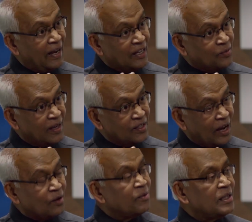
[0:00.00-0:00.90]
as far as
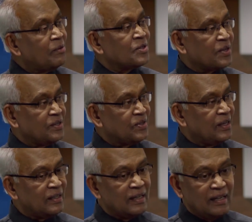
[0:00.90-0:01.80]
Ayurveda was
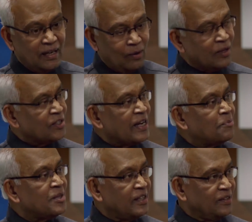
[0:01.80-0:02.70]
concerned, was
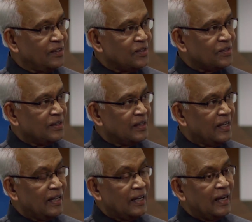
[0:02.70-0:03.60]
captured in this.
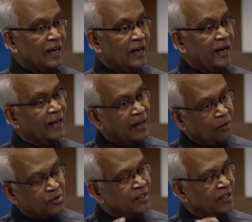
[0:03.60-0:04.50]

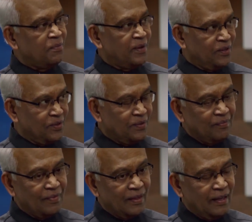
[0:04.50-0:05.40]
Now see the difference.
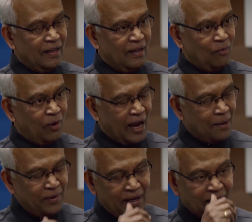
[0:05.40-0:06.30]
What
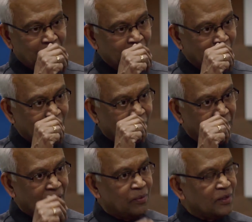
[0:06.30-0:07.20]
happened as a result
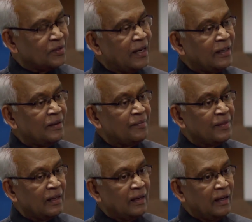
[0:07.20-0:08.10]
of that was that
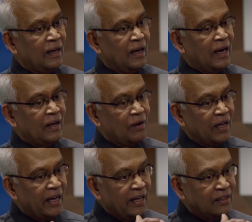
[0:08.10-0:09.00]

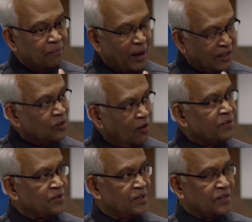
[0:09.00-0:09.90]
in the patent
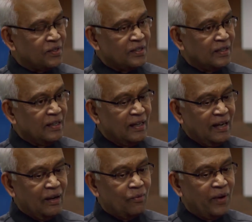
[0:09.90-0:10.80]
offices,
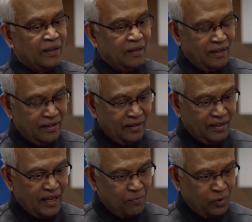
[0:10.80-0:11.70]
when
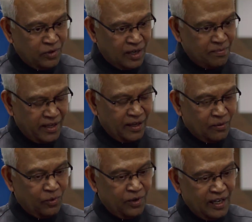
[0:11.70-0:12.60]
they put turmeric,
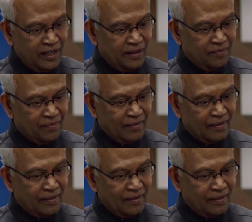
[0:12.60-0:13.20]
wound healing